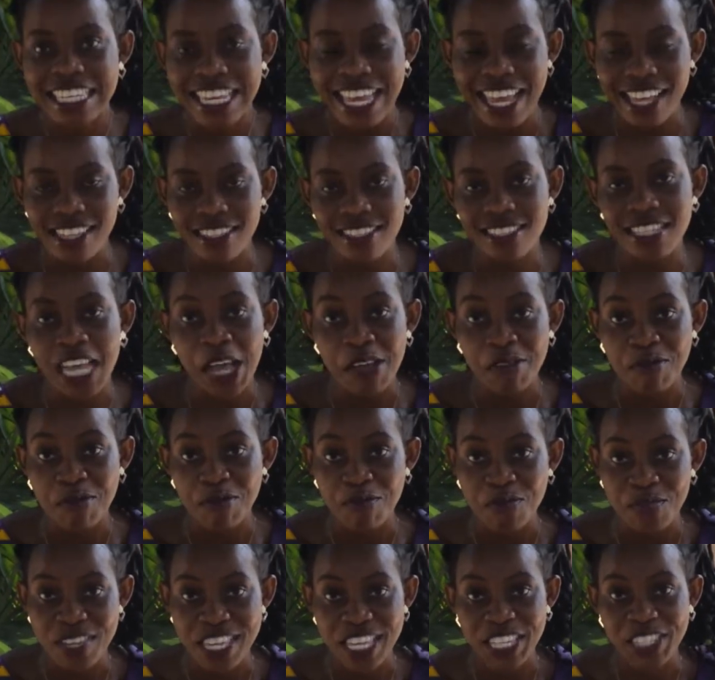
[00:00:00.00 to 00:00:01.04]
KETA
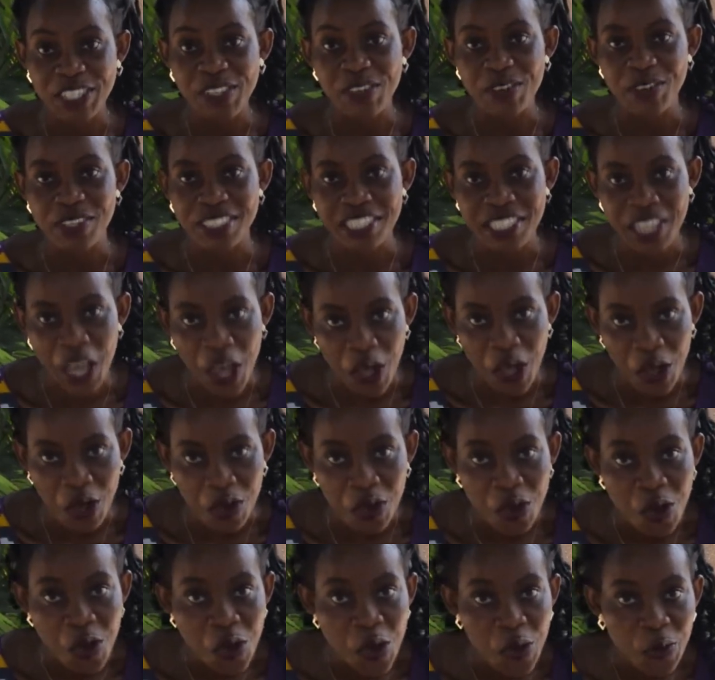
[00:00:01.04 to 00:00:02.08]
Beach
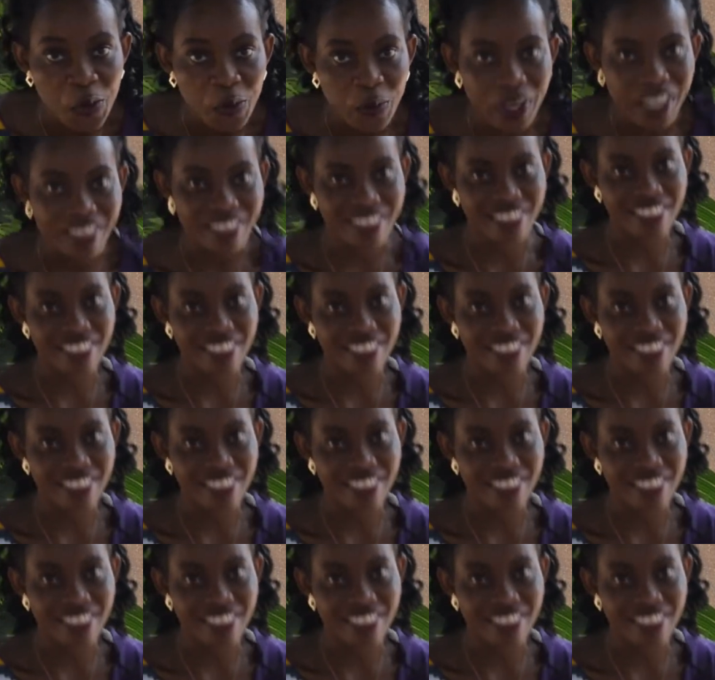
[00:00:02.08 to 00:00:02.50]
Hotel with